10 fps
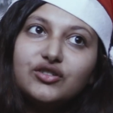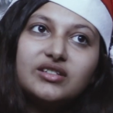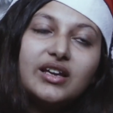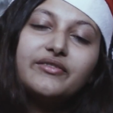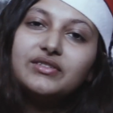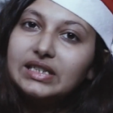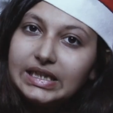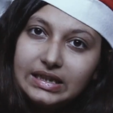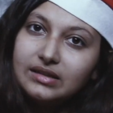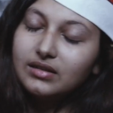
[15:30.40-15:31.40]
as I have
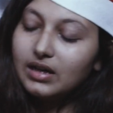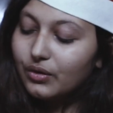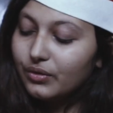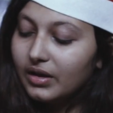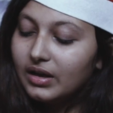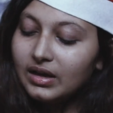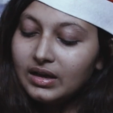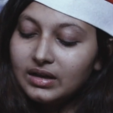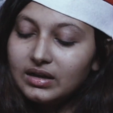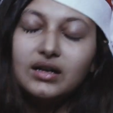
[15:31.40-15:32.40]
seen around,
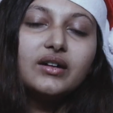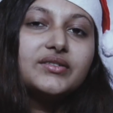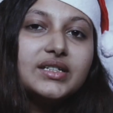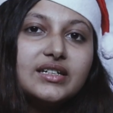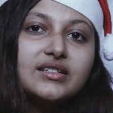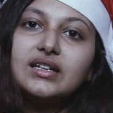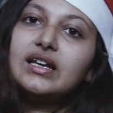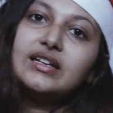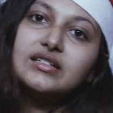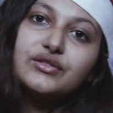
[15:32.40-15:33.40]
curves is an
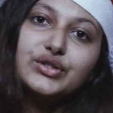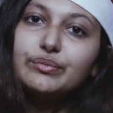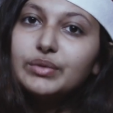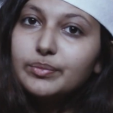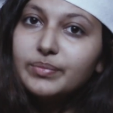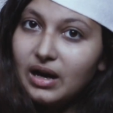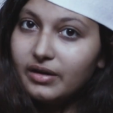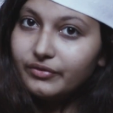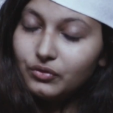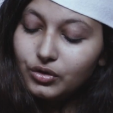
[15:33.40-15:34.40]
extremely
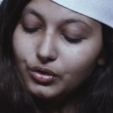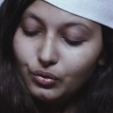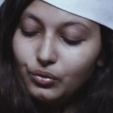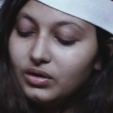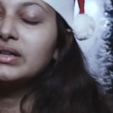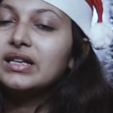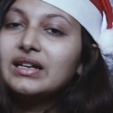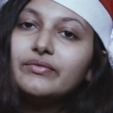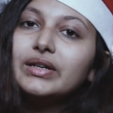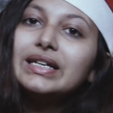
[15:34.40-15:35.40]
powerful tool that
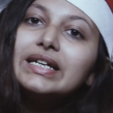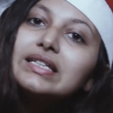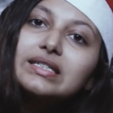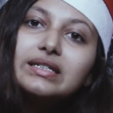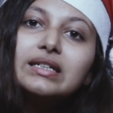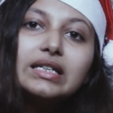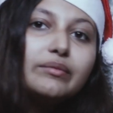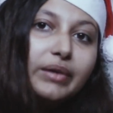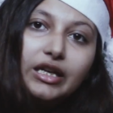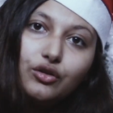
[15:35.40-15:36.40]
will instantly
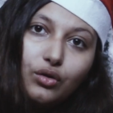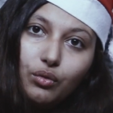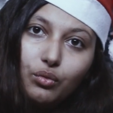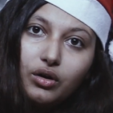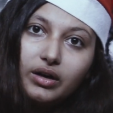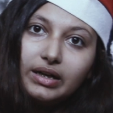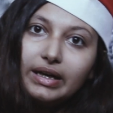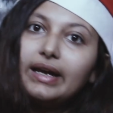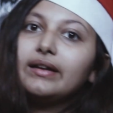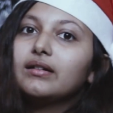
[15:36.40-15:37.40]
make your work
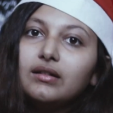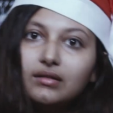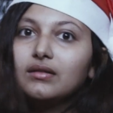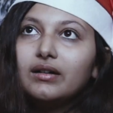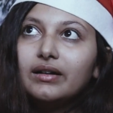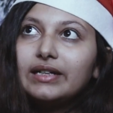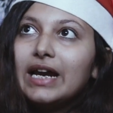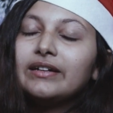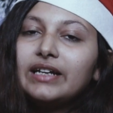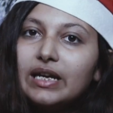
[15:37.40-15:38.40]
like
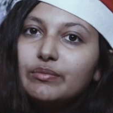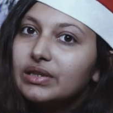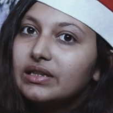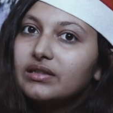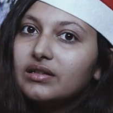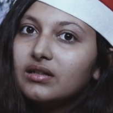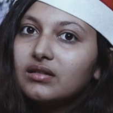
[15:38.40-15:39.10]
10 times easier.